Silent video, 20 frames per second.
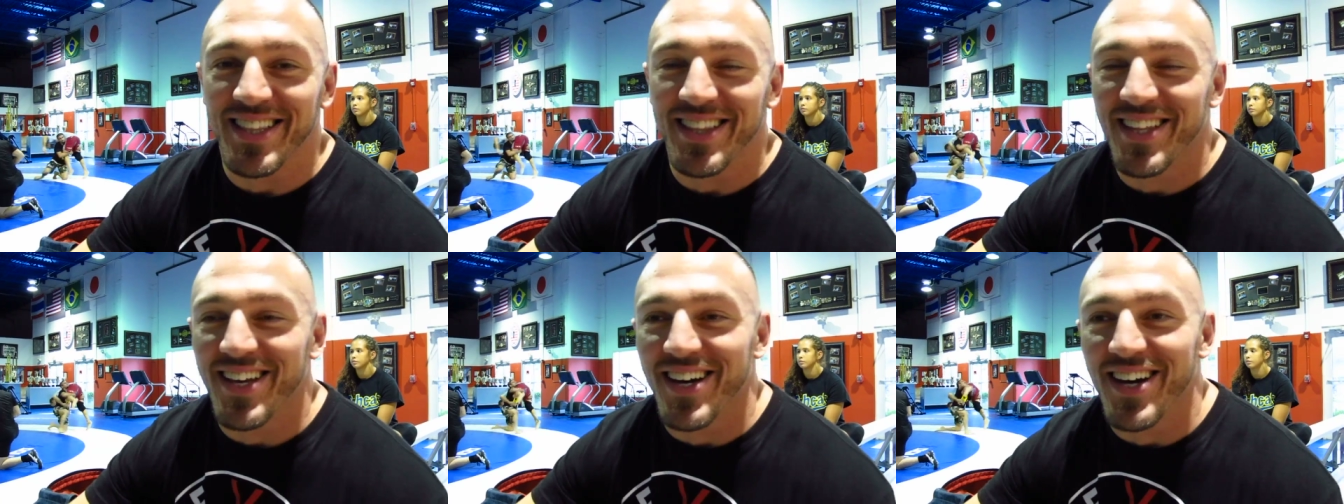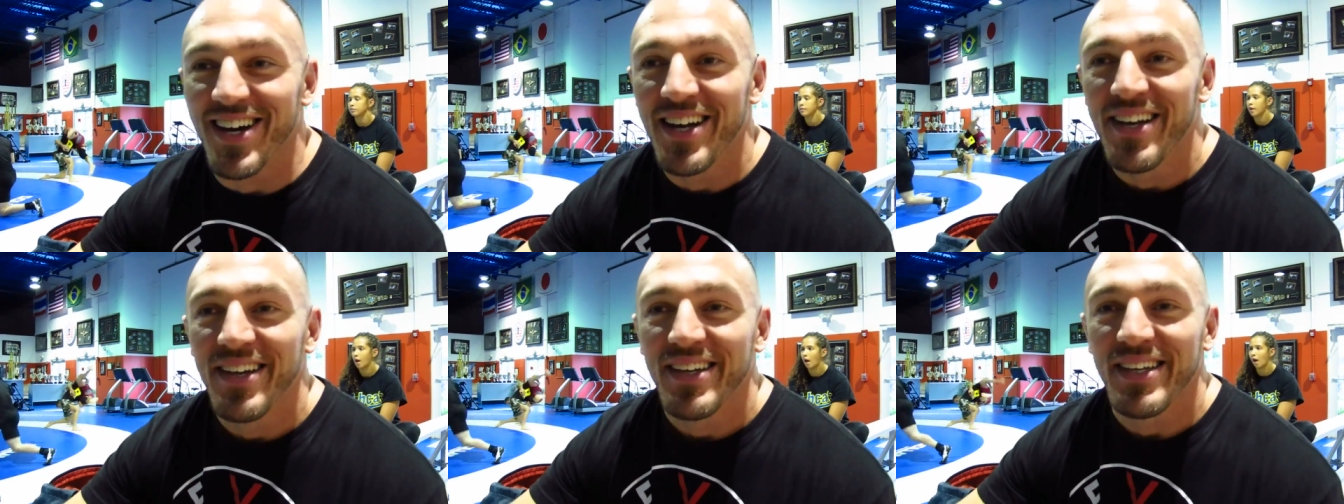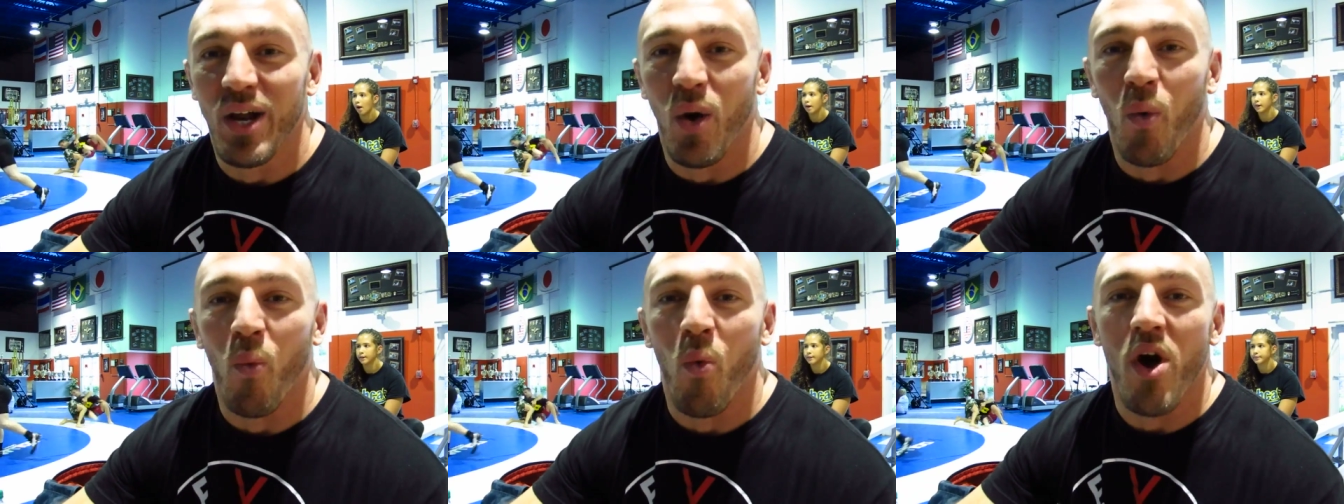And uh,
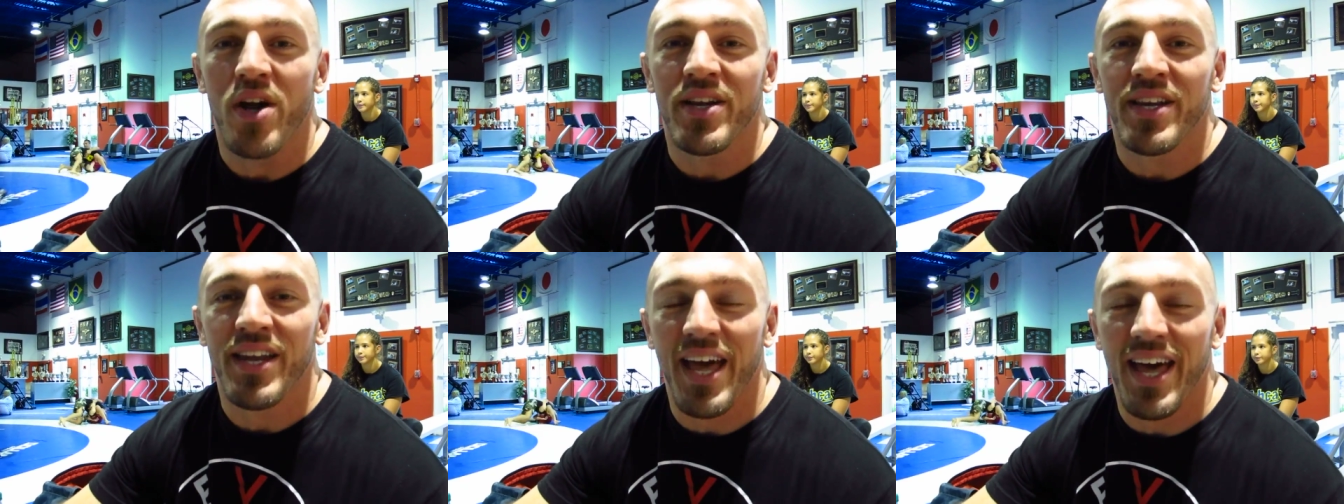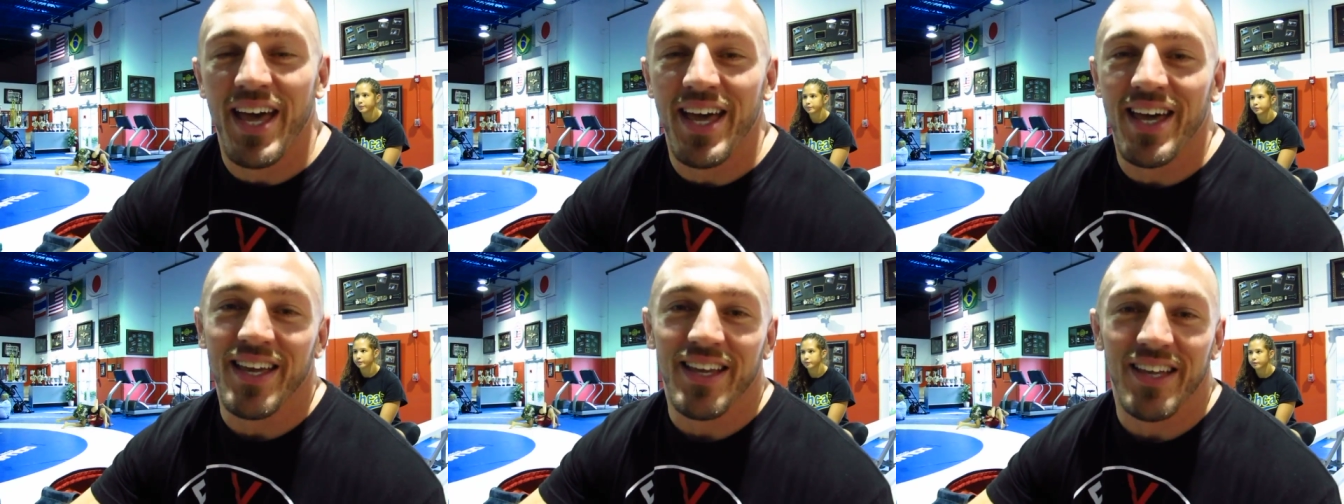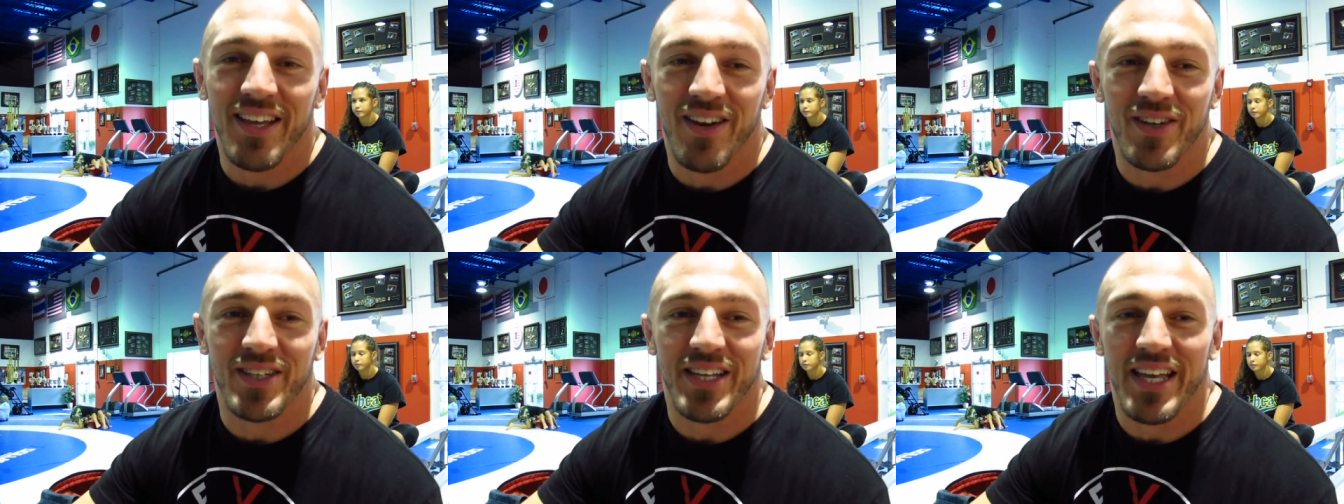you know, one day,
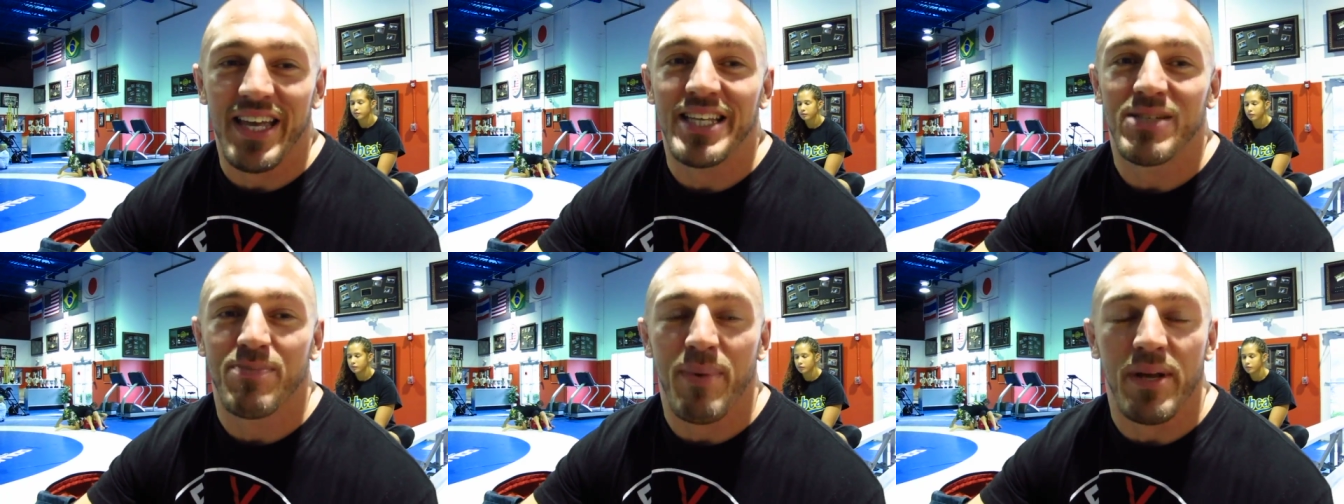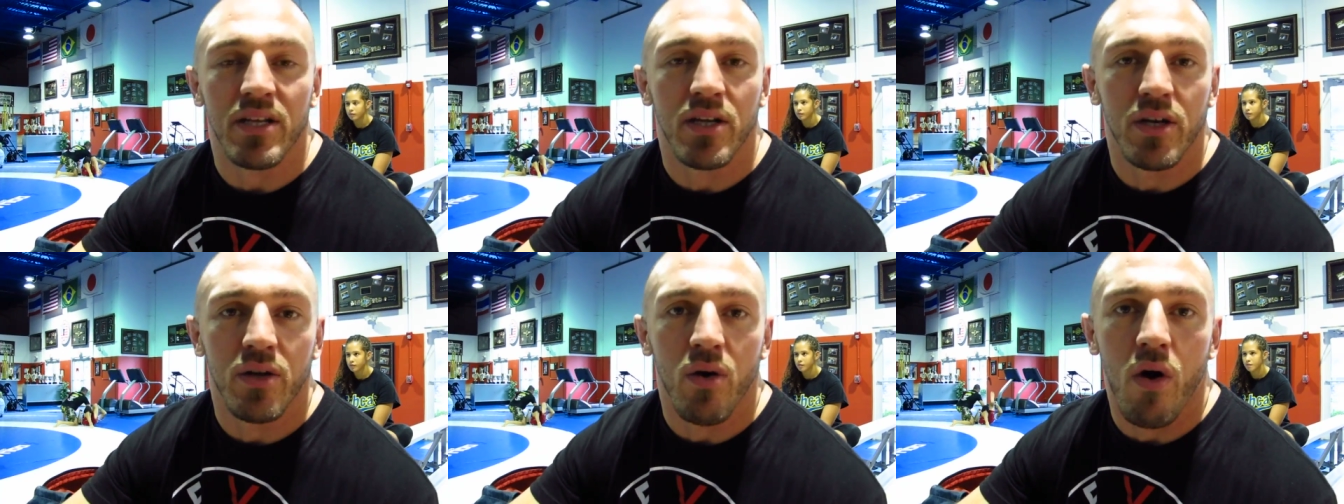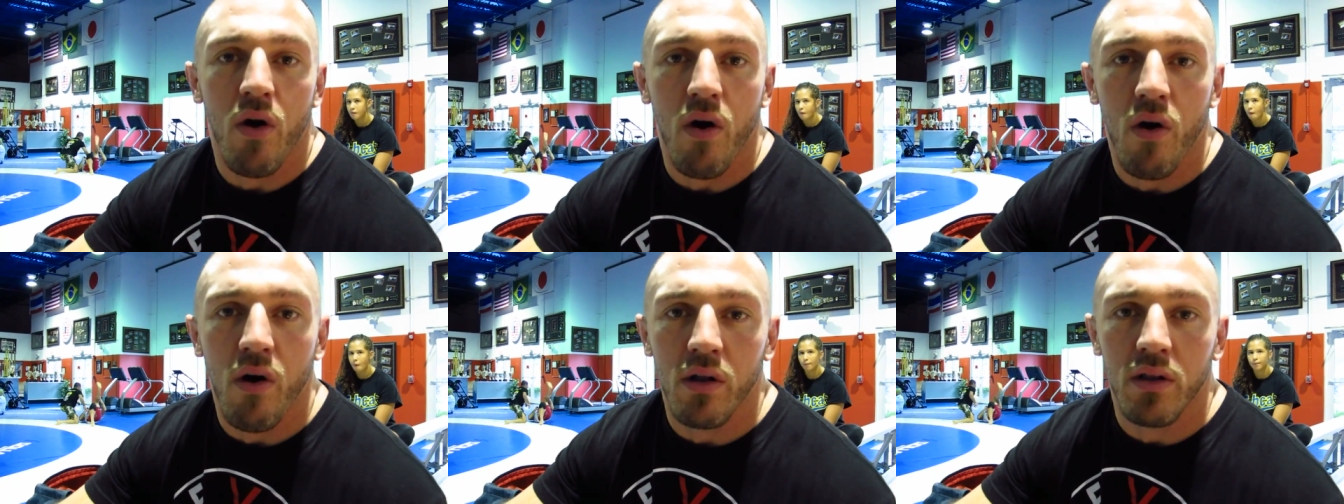you know, he's been good
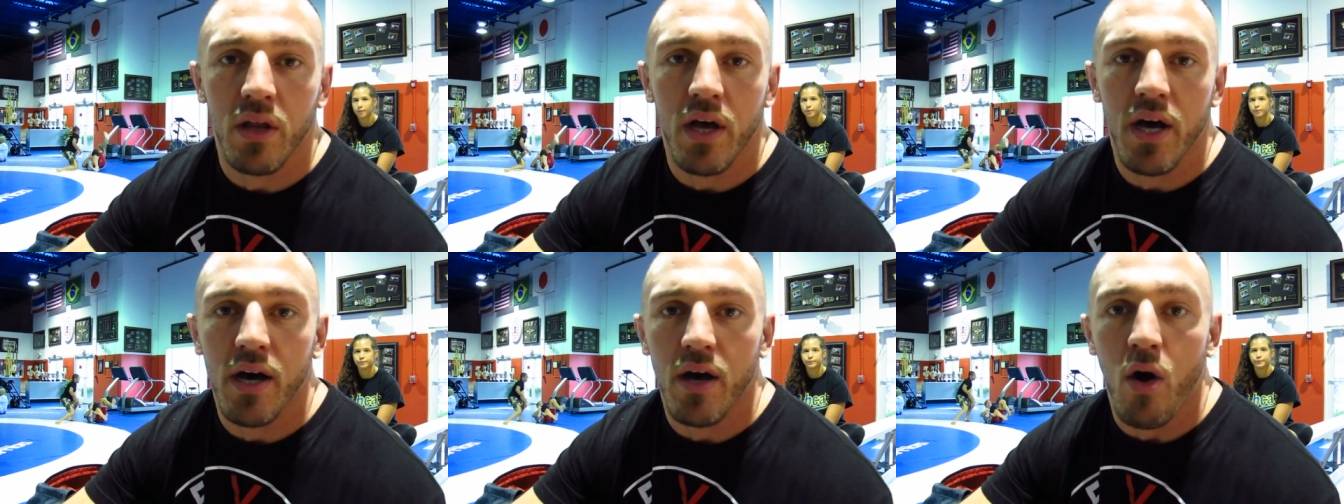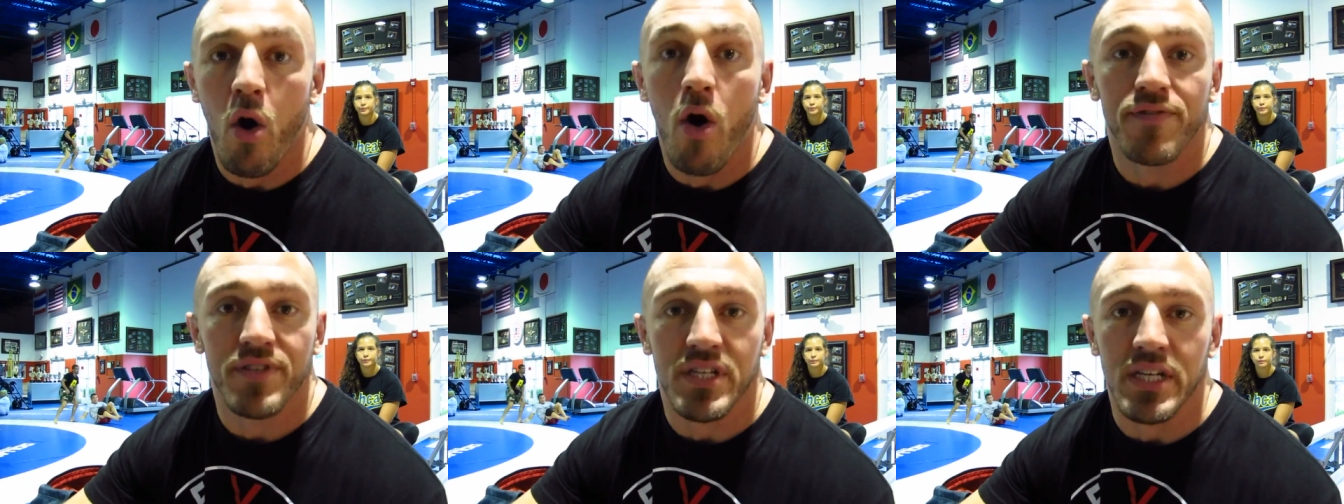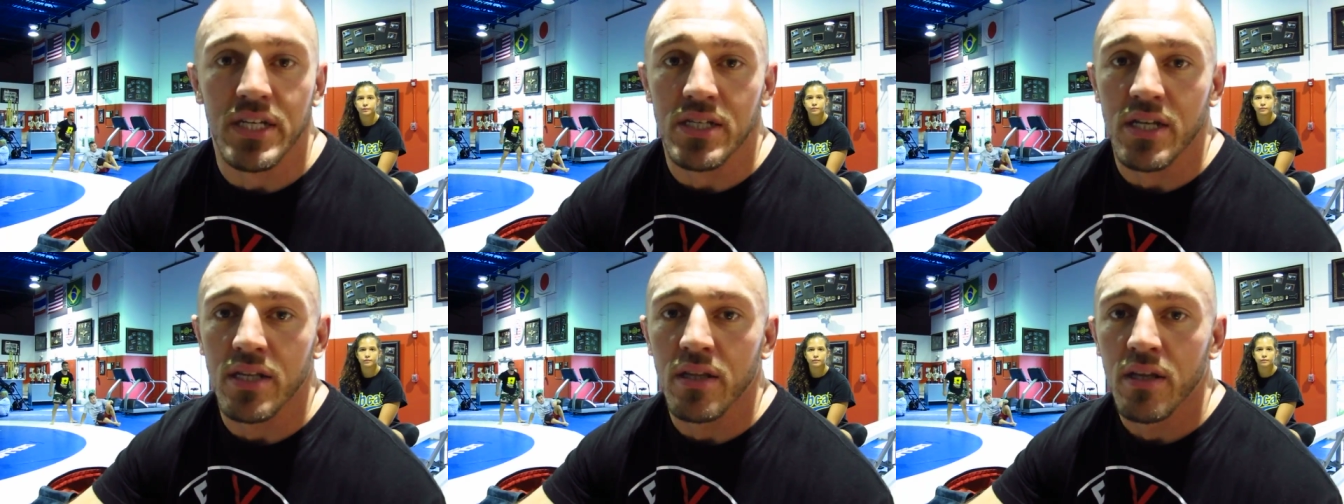all, all uh, off
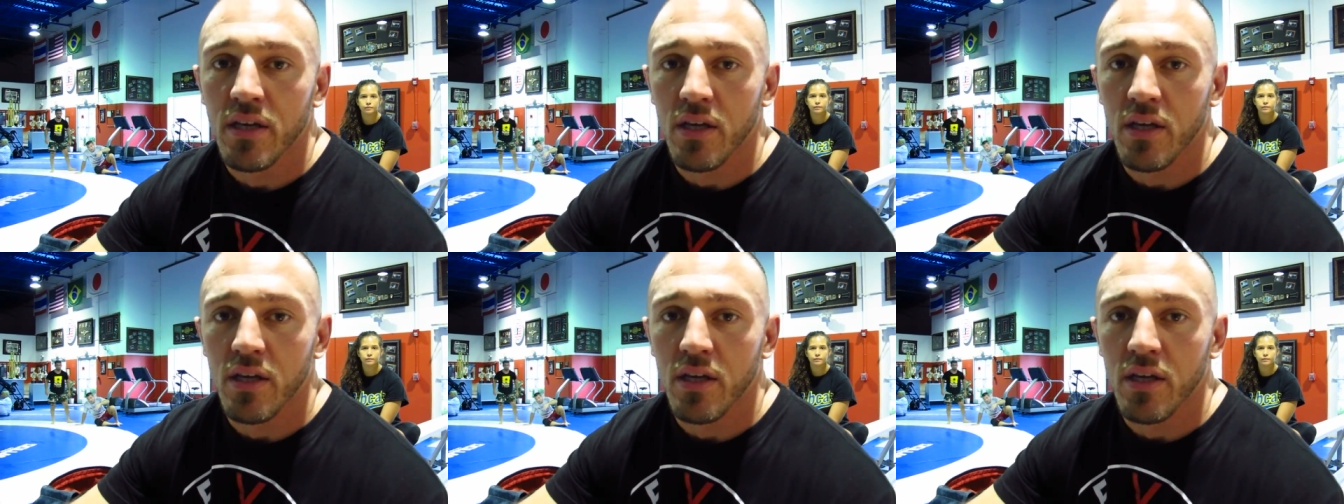season.